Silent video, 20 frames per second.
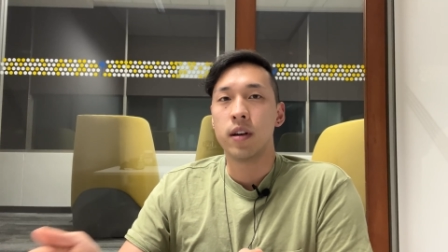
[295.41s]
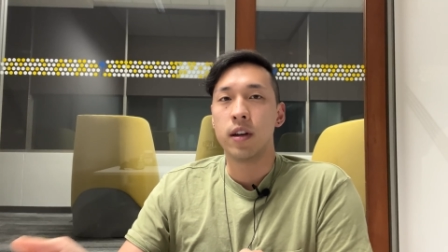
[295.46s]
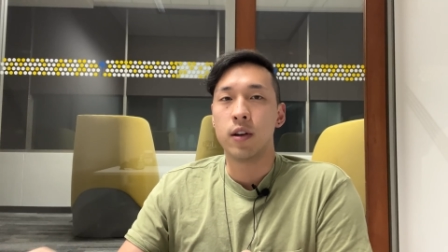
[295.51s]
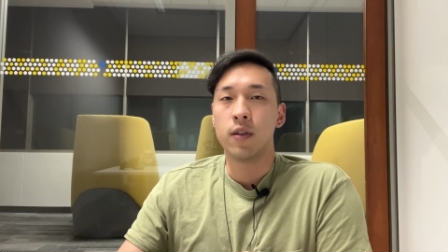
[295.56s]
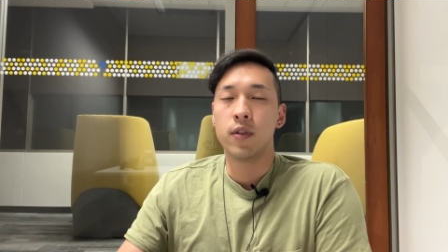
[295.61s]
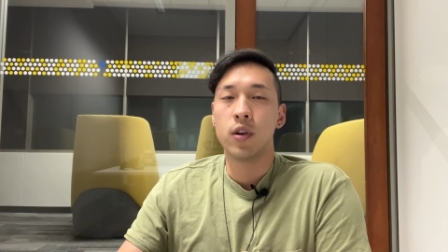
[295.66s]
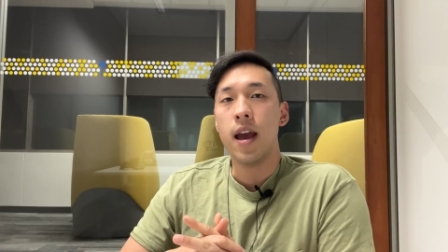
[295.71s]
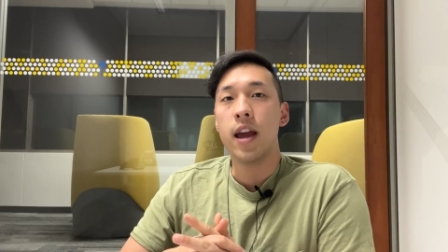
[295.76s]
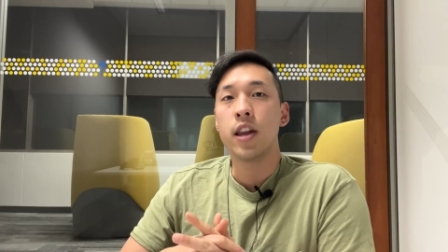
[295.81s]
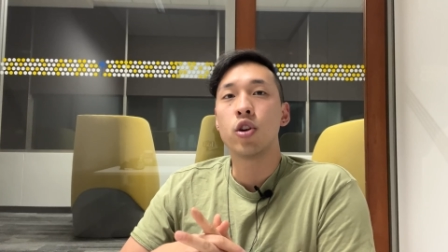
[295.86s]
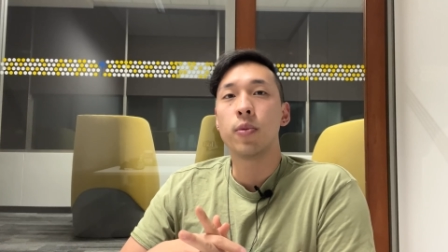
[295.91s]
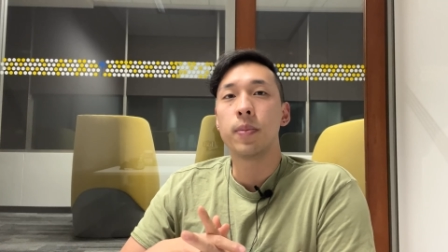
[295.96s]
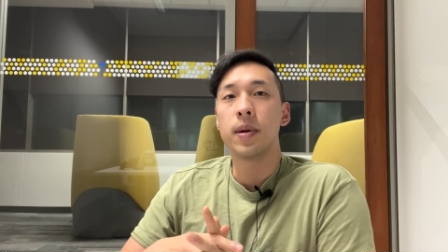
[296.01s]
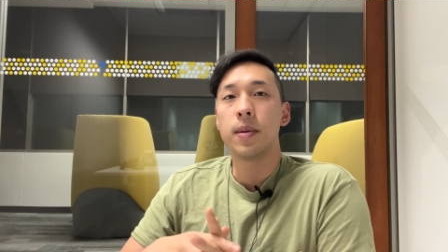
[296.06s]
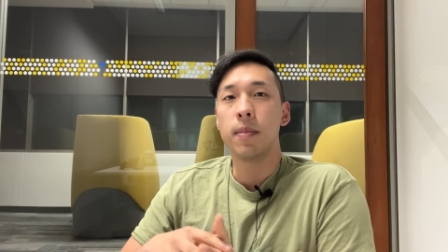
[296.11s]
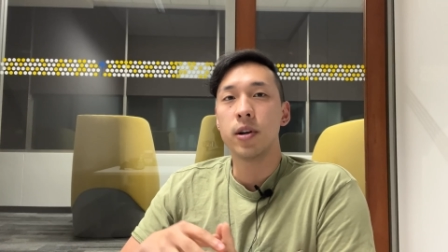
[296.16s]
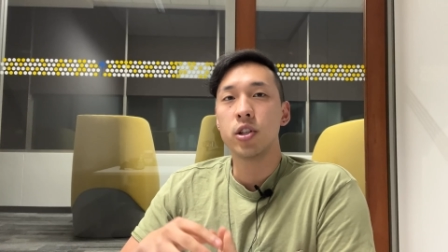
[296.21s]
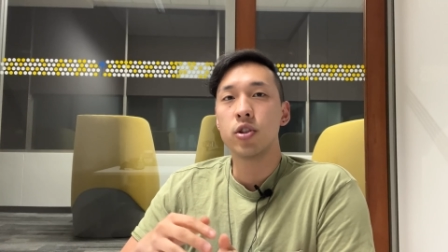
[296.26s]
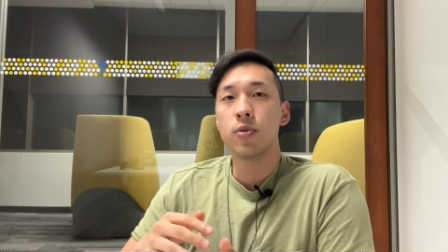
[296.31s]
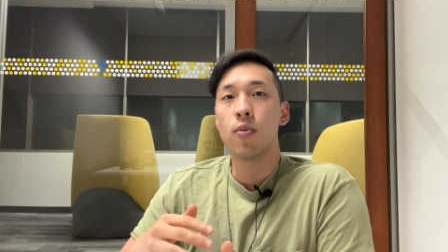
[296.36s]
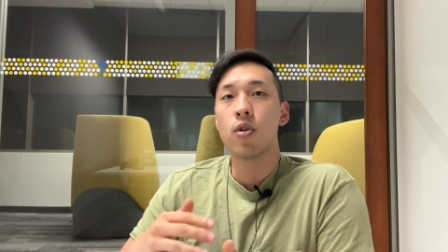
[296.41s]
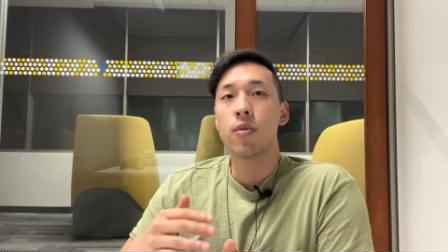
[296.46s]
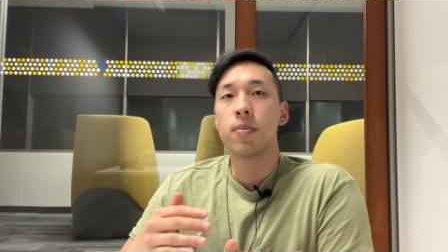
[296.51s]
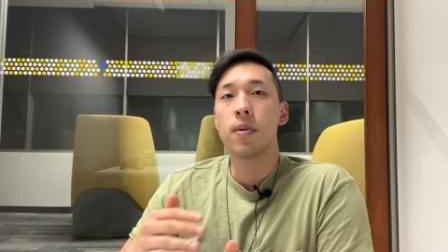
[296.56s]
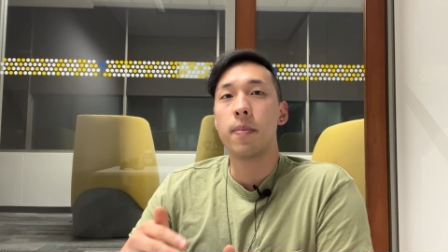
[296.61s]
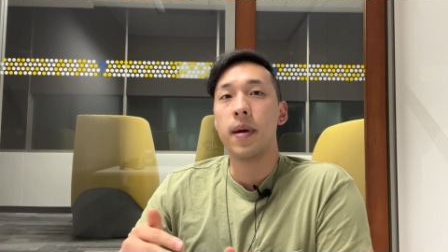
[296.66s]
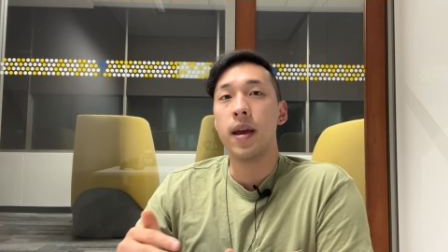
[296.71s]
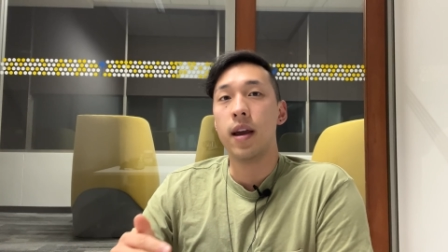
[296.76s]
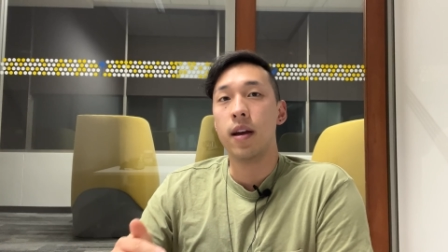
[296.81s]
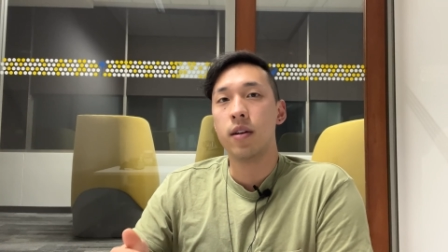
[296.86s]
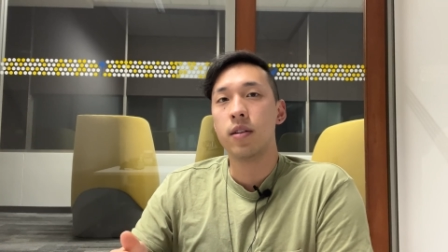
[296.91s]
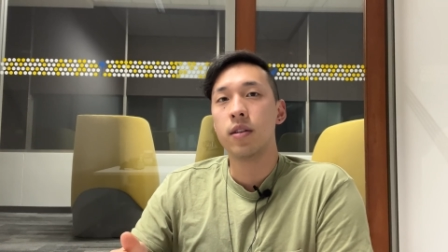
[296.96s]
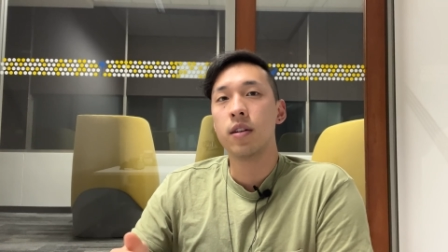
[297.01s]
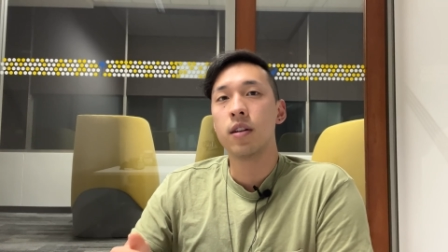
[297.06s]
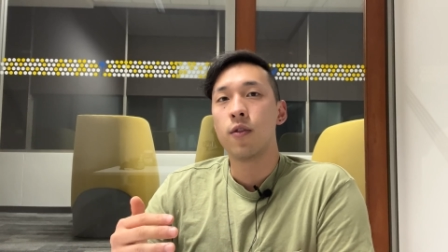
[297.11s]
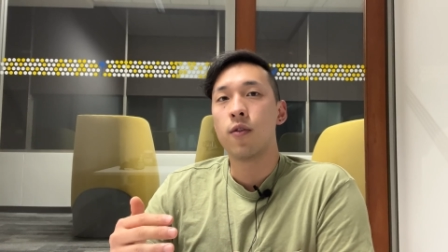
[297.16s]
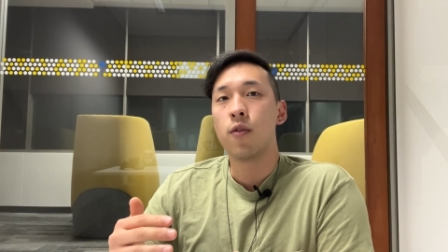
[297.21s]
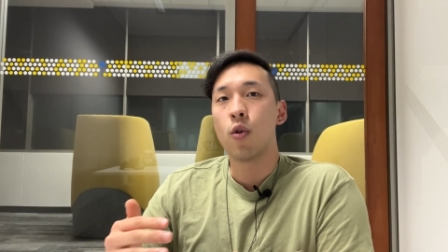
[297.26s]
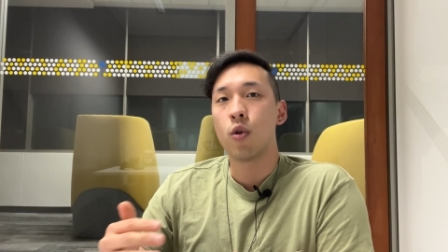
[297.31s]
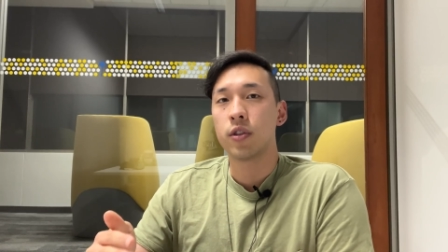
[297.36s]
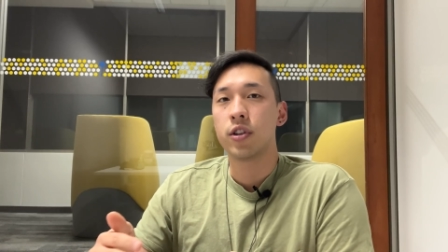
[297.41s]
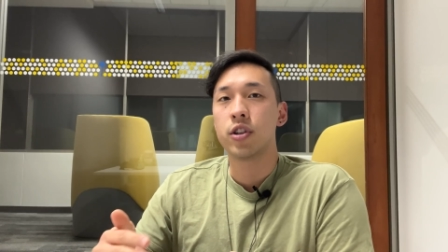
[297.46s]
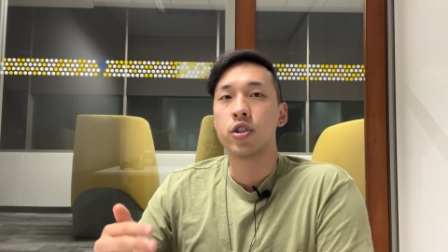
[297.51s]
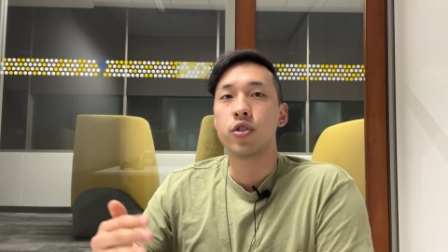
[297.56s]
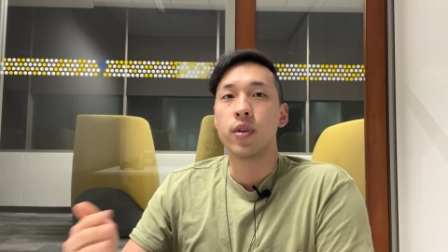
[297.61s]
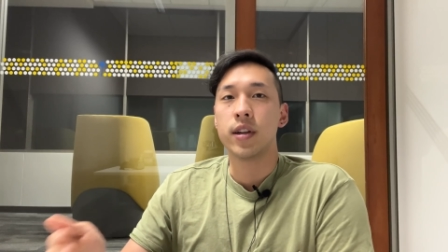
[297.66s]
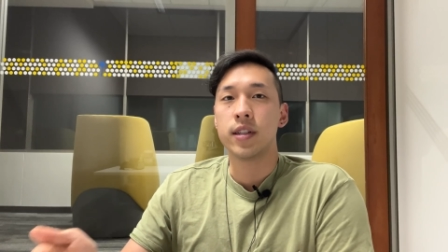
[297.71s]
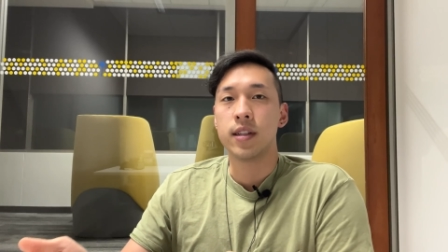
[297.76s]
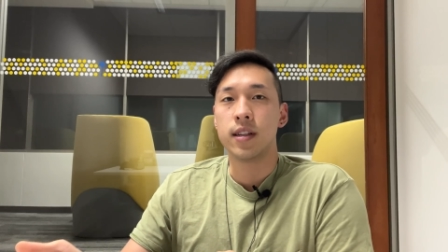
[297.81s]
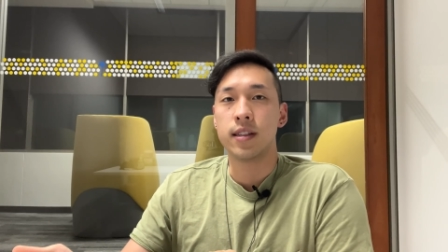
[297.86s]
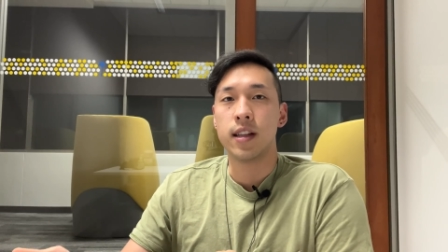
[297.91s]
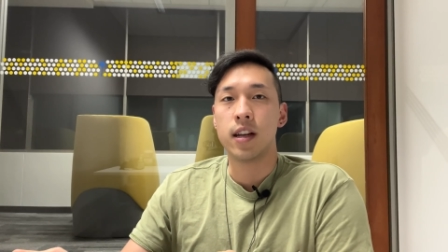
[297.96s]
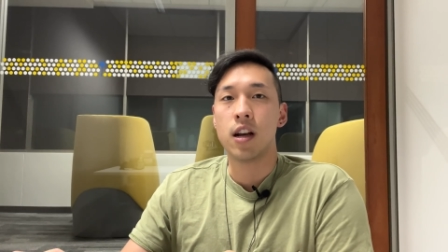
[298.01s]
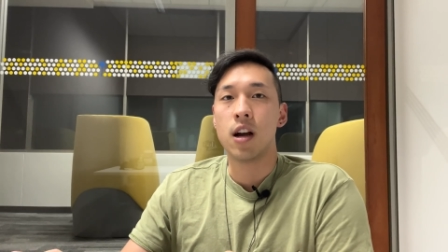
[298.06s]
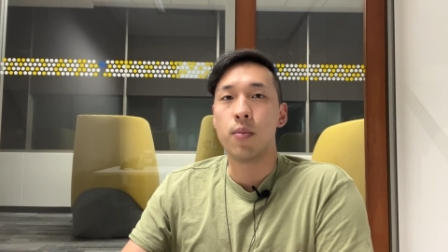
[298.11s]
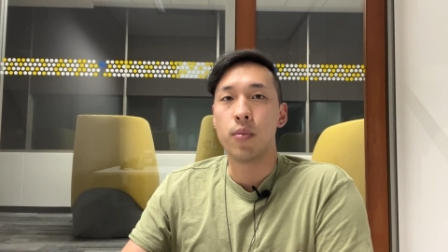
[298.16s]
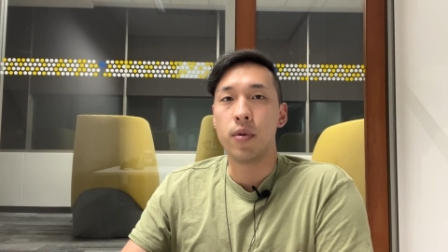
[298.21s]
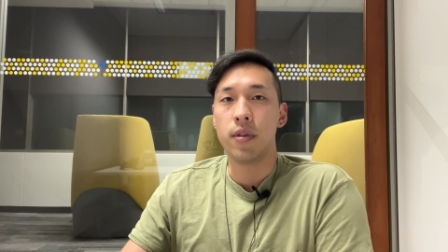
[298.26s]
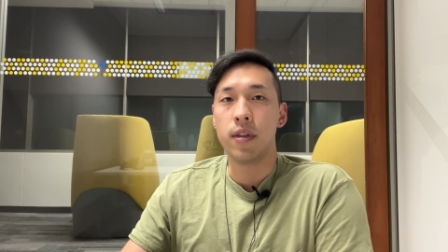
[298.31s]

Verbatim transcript: interview and you'll be much more prepared for the stresses that come with